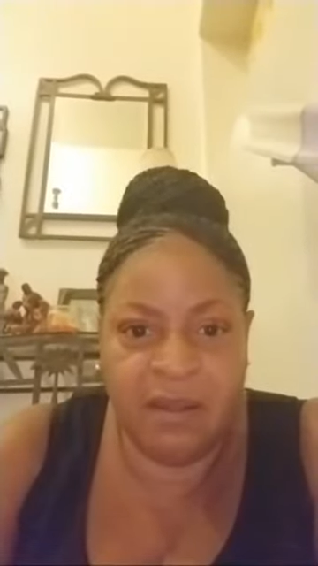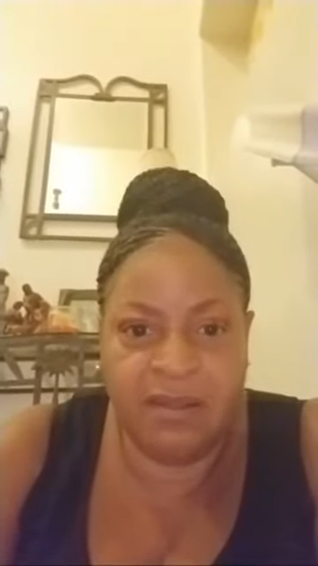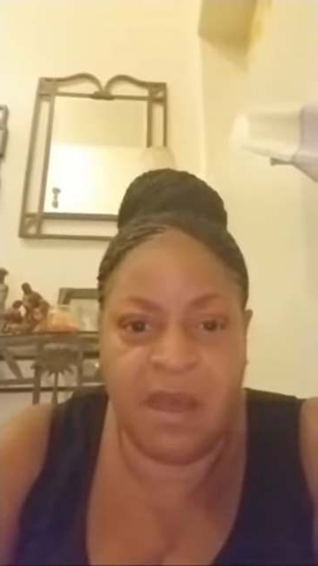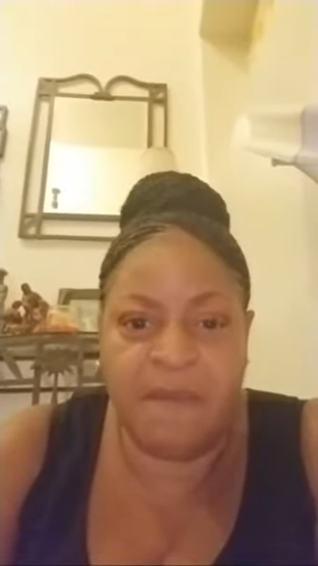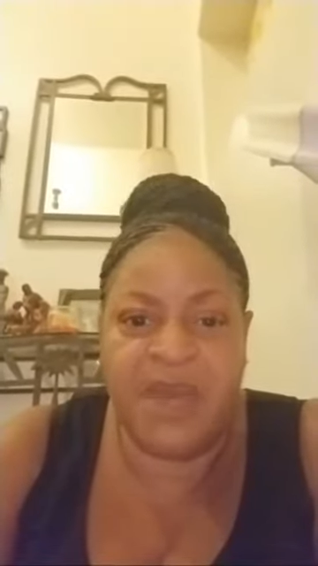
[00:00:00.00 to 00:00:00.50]

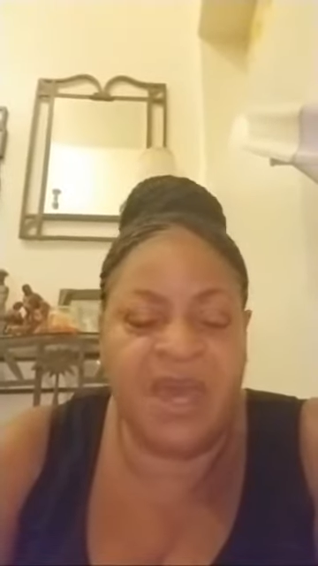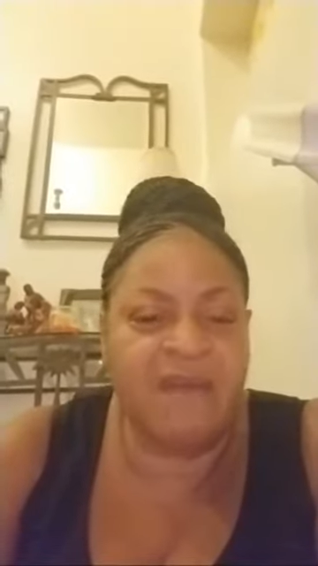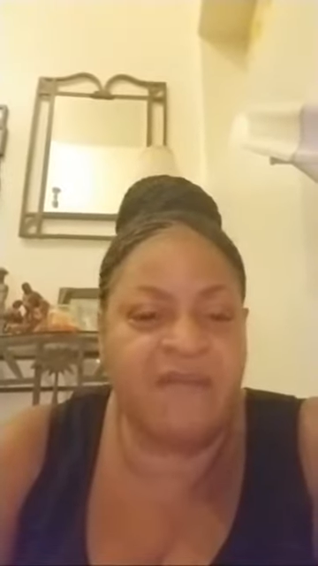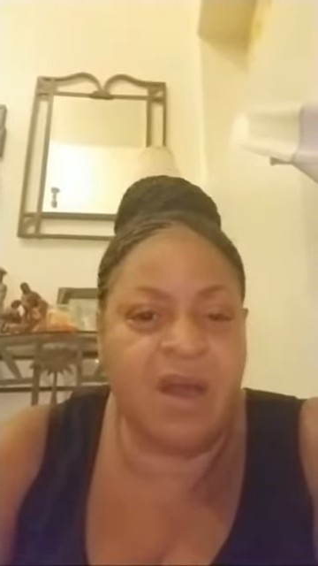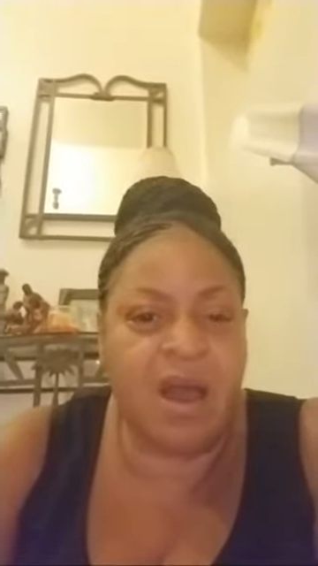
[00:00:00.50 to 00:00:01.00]
that may
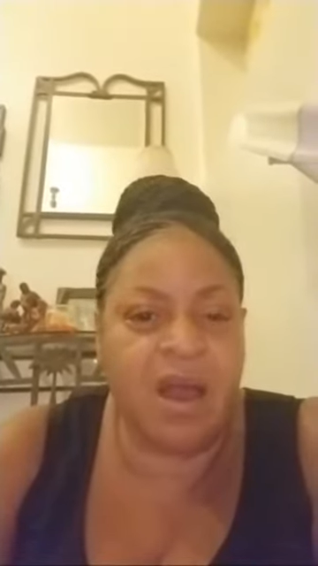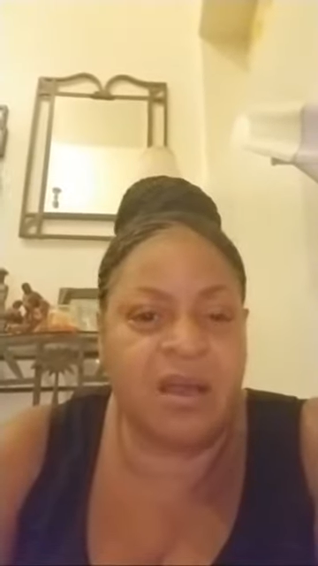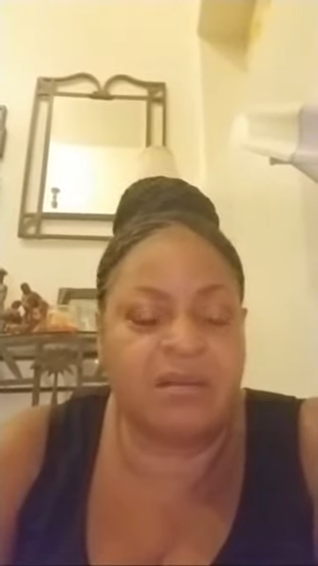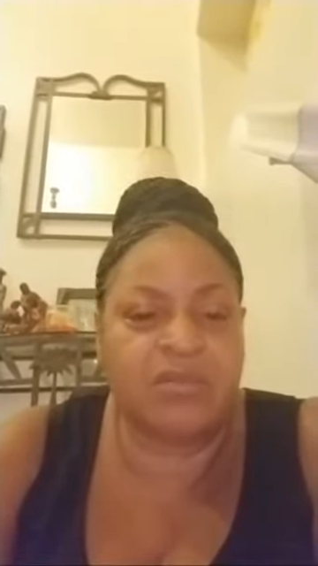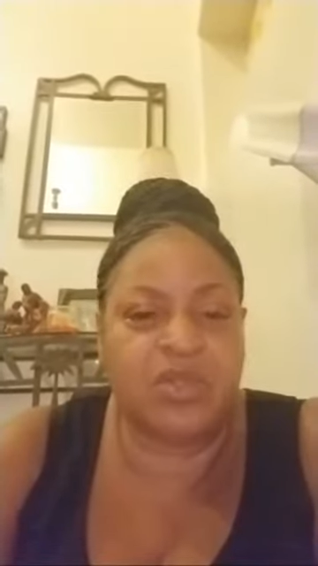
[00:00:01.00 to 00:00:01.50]
have
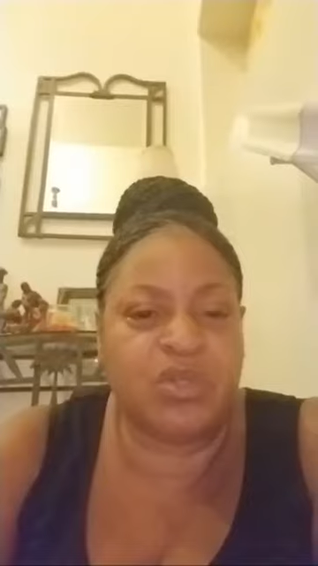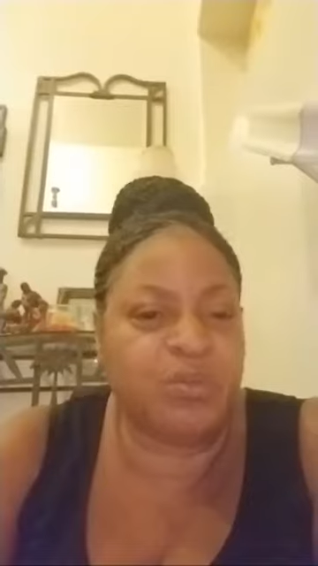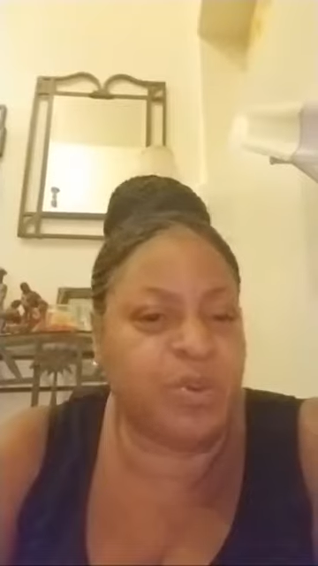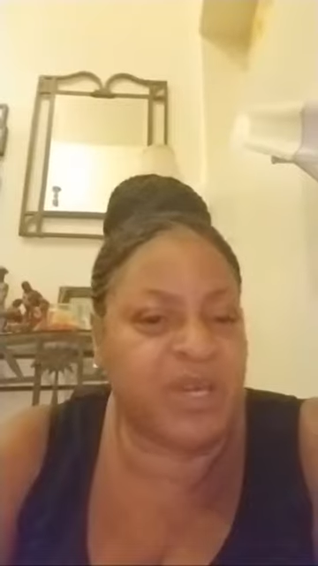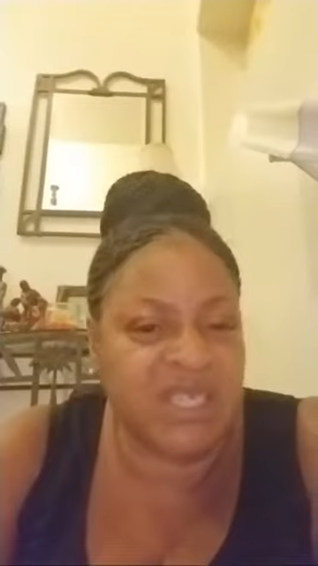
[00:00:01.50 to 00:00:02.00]
gone to
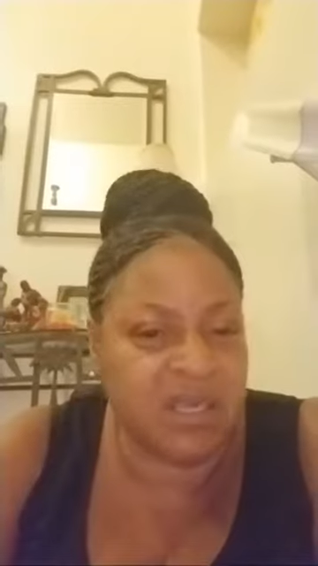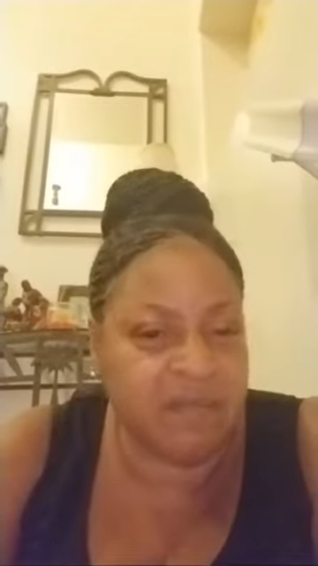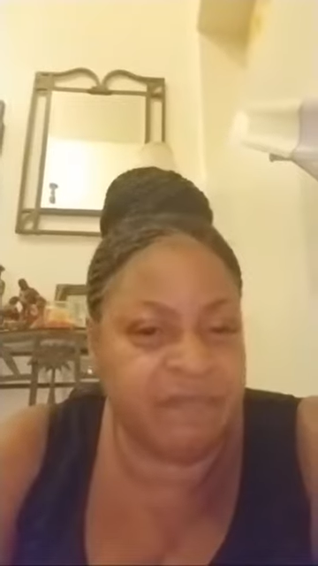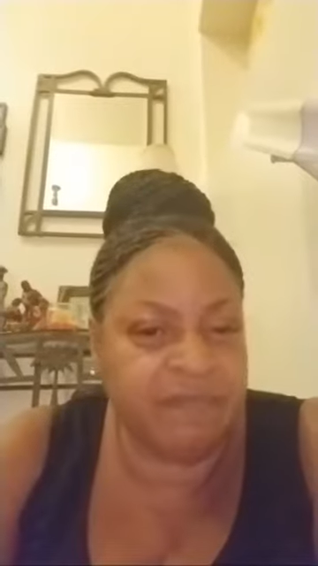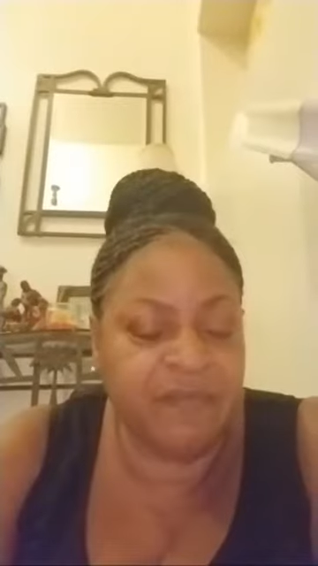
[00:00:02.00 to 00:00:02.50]
prison,